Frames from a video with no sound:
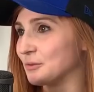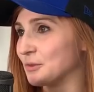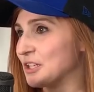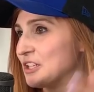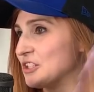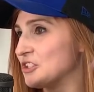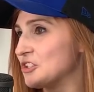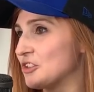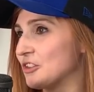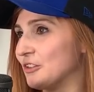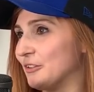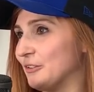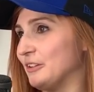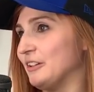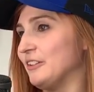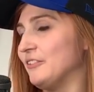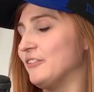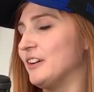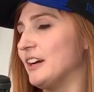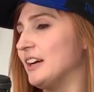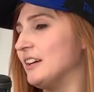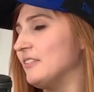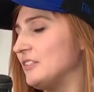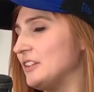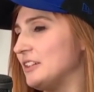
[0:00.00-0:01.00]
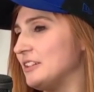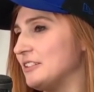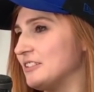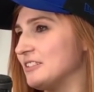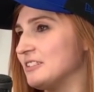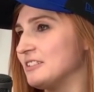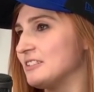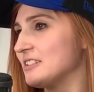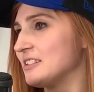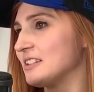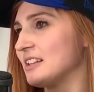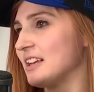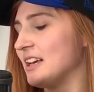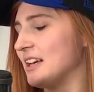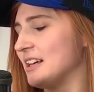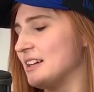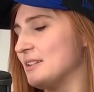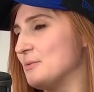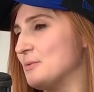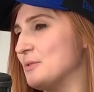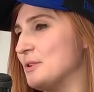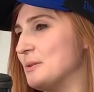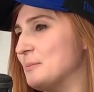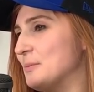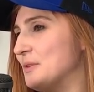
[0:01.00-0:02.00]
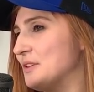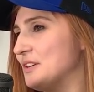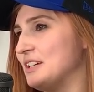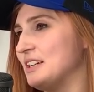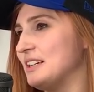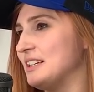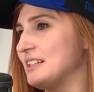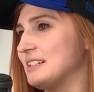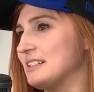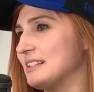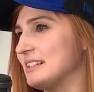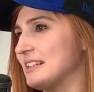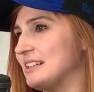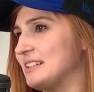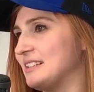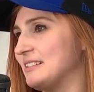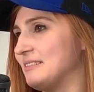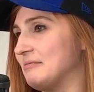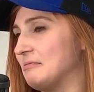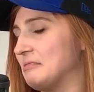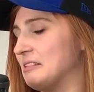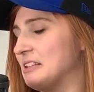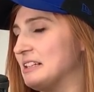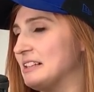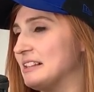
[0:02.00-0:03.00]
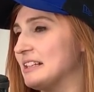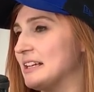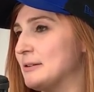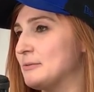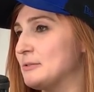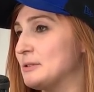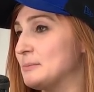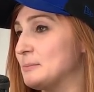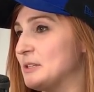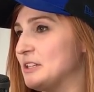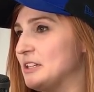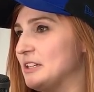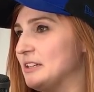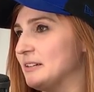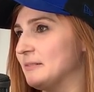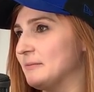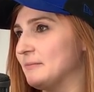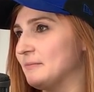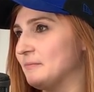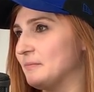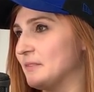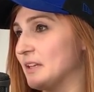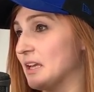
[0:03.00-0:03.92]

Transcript: reach thirty-five years at one place. And I think that would be